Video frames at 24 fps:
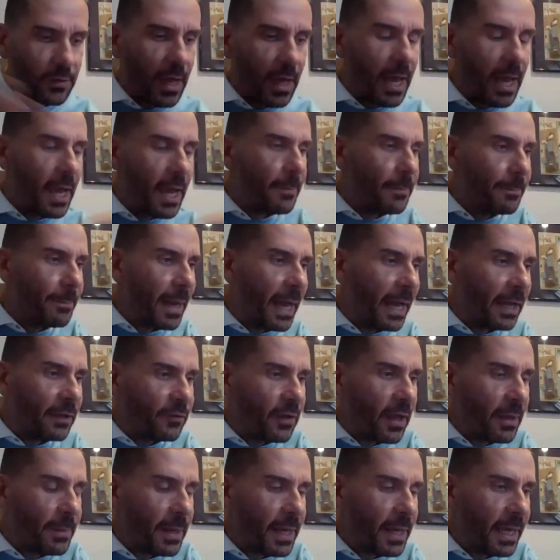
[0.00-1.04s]

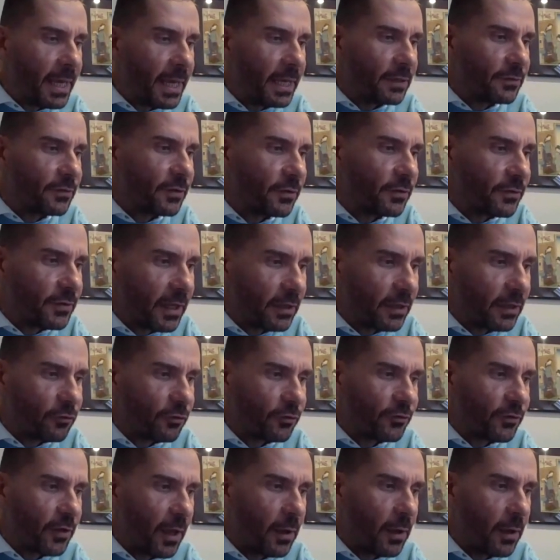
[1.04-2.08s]
pandemics, etc.
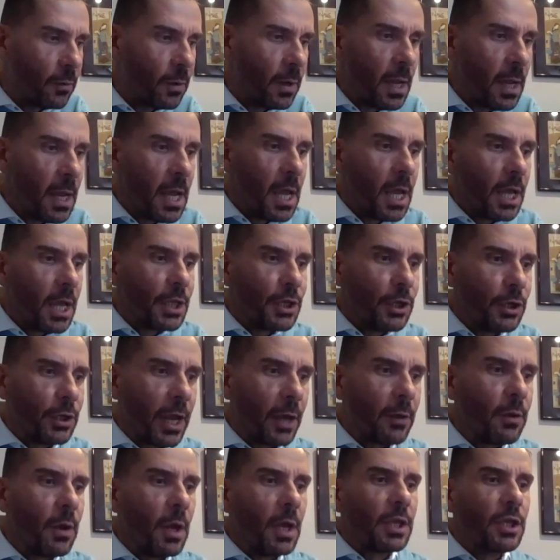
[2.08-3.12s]
So, you know,
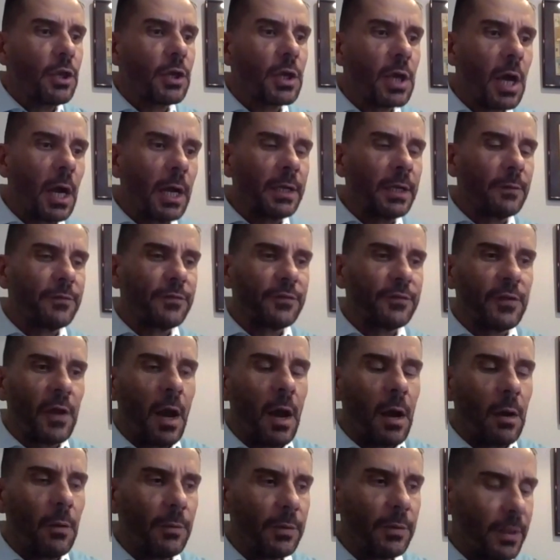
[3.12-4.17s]
you kind of
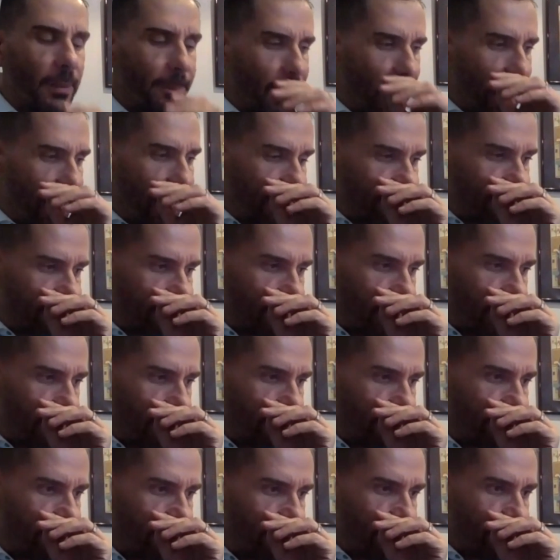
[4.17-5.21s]
start with a base of,
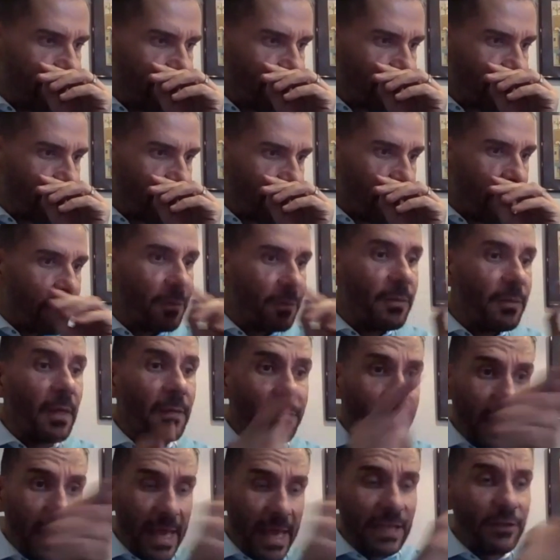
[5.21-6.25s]

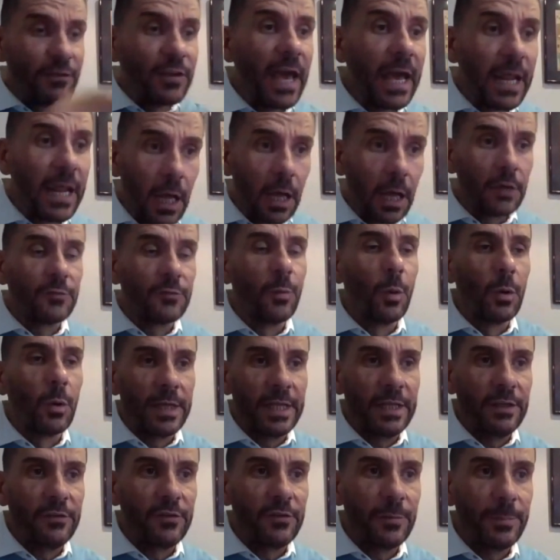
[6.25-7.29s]
they tell us what
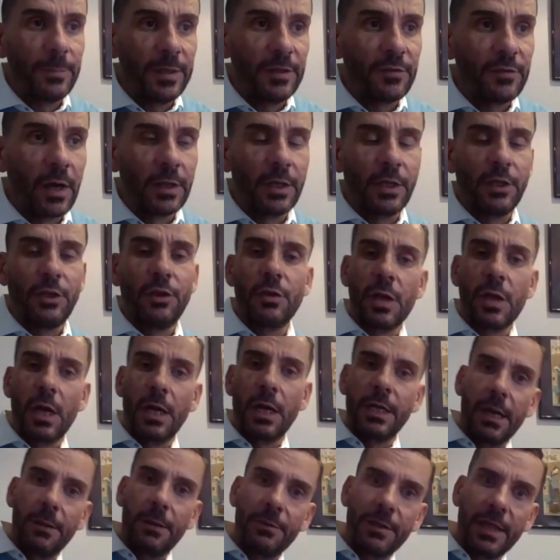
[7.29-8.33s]
needs to be done, and you kind of
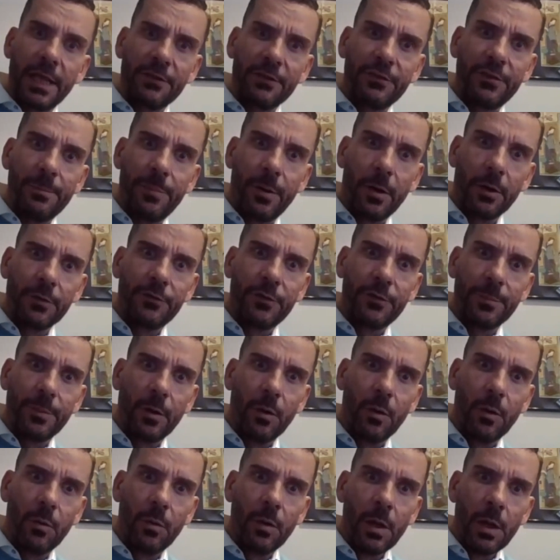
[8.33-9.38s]
go, well, that's
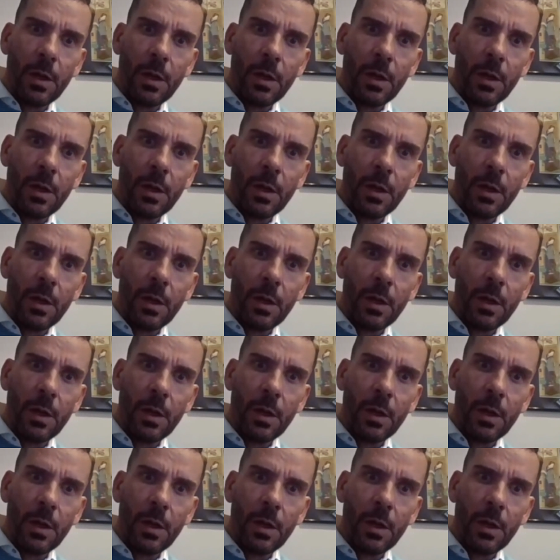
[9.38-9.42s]
impossible.